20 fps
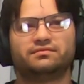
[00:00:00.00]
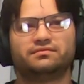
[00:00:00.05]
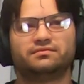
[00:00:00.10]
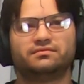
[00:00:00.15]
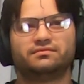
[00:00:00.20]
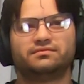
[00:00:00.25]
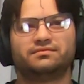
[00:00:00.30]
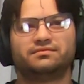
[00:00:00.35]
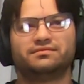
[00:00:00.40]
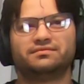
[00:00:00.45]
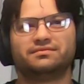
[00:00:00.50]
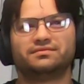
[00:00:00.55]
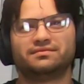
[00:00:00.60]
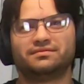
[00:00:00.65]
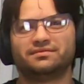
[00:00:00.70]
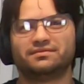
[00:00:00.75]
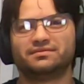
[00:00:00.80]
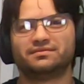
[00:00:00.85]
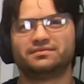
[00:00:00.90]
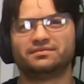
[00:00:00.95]

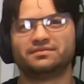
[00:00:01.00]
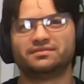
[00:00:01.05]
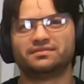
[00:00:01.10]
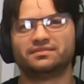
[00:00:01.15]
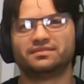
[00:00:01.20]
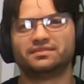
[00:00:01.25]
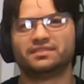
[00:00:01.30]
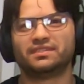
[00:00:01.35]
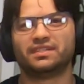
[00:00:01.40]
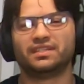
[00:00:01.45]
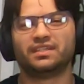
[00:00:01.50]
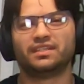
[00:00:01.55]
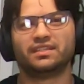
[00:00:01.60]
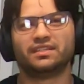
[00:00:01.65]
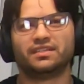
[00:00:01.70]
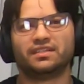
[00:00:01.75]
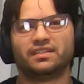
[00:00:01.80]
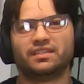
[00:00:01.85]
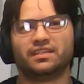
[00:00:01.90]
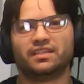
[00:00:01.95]

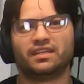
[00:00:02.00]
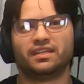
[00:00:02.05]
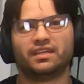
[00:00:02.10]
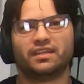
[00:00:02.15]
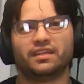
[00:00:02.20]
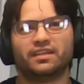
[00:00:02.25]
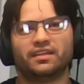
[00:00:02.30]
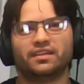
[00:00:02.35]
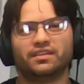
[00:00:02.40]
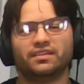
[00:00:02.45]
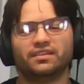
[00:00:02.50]
This person isn't speaking.